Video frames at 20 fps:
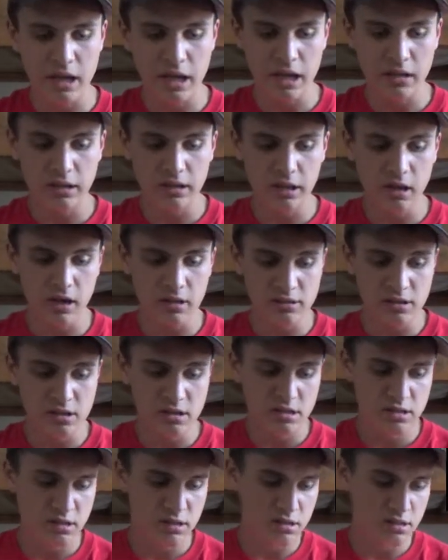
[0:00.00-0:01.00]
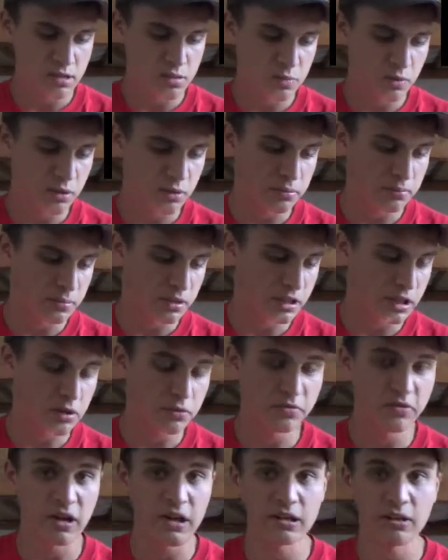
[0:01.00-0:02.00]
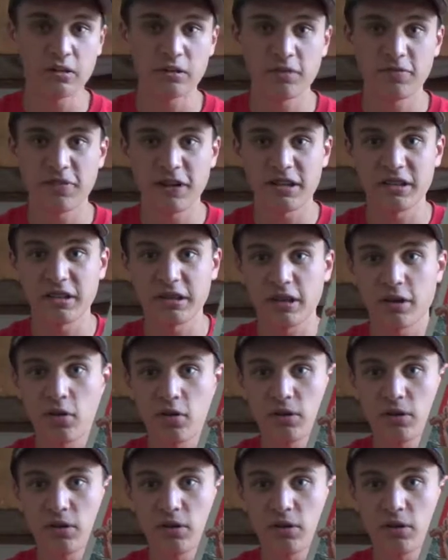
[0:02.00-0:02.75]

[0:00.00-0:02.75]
and the contests were, find the